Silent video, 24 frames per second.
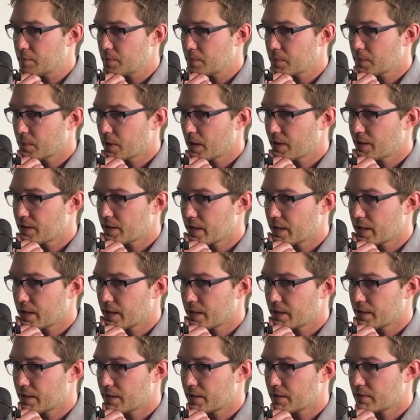And
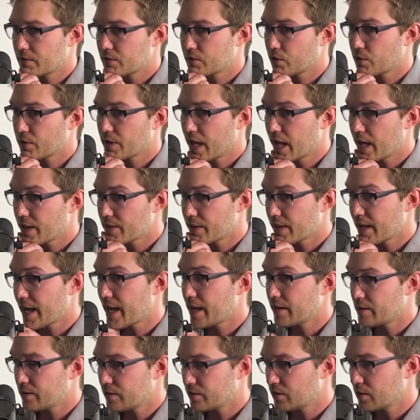then, so
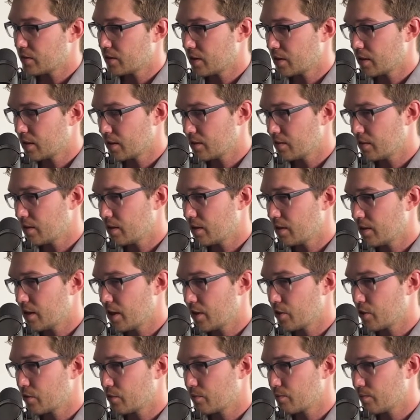that is
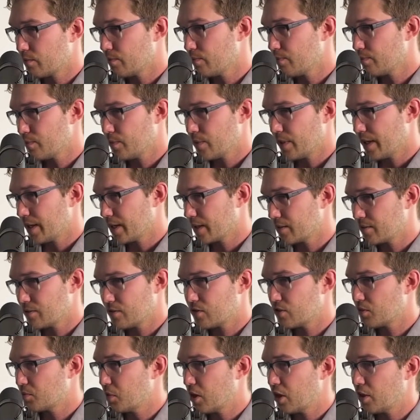another like
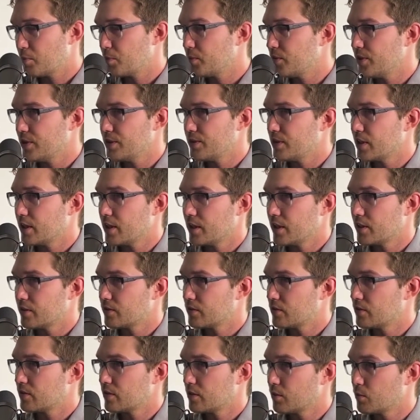small detail
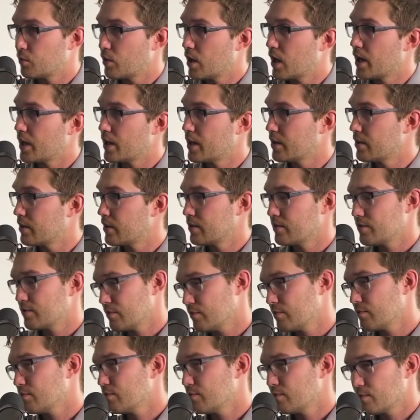as to why,
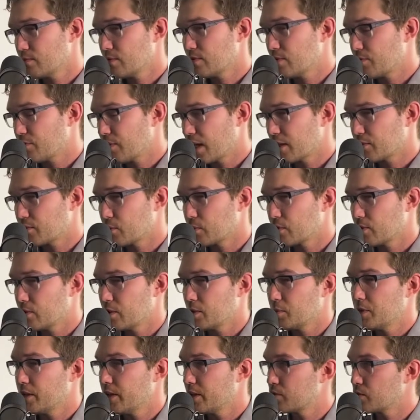to fast forward a
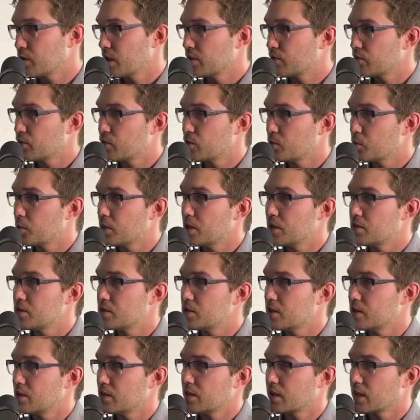little bit, I transferred to
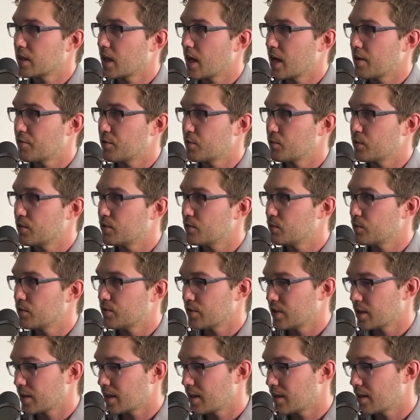Ph.D. Like half the reason was
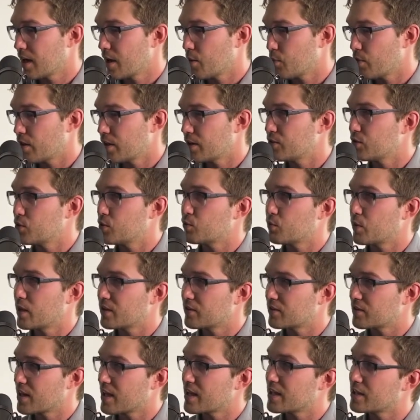like, I wanted to
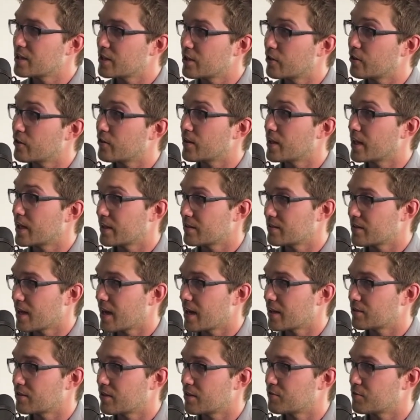erase that year that I
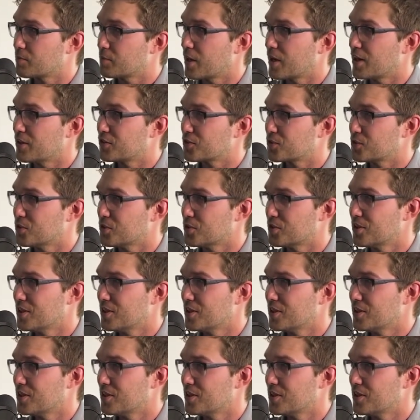tacked on from high school.